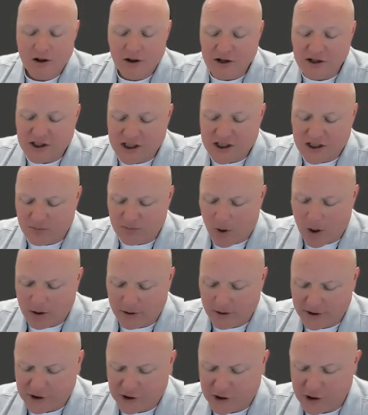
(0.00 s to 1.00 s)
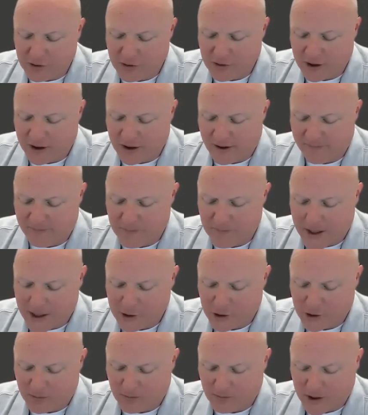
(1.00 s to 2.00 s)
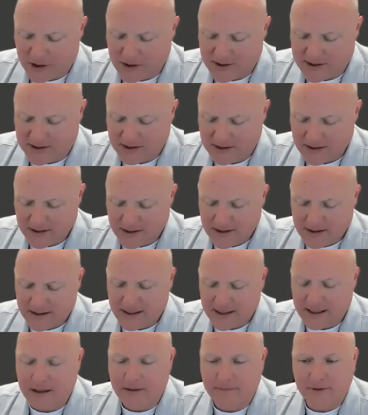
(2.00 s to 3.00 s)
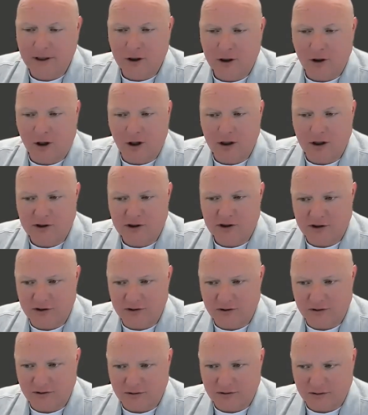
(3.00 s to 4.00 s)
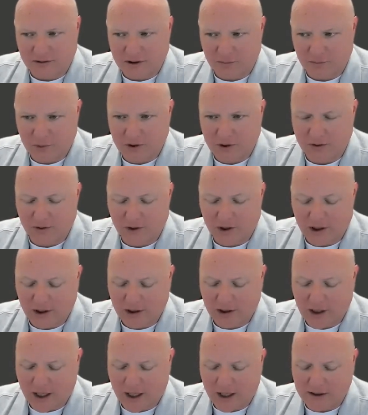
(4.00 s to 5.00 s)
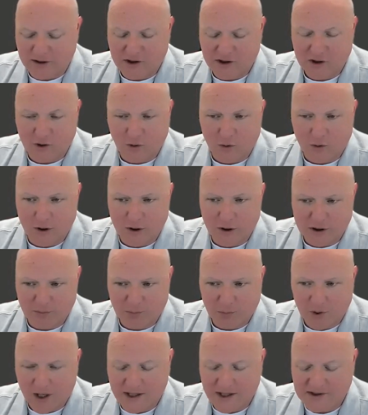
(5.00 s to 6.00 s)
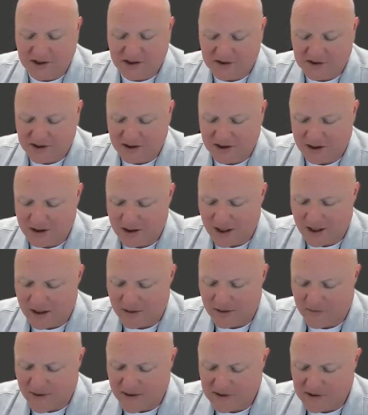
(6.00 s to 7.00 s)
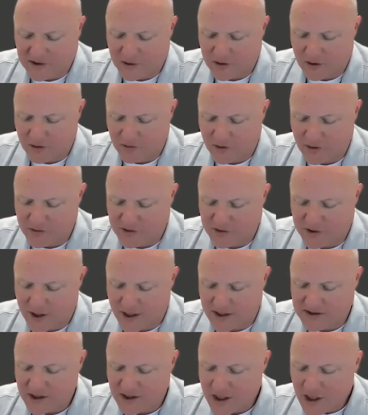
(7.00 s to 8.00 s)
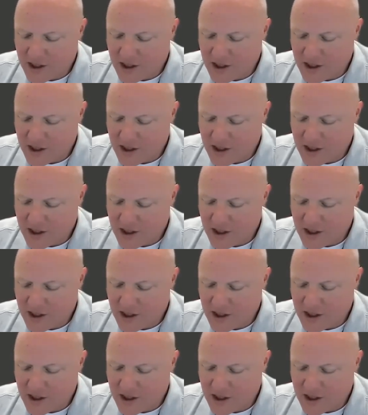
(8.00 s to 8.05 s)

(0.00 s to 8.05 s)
the smallest unit of measurement in regards to computing and storage and processing and things along those lines.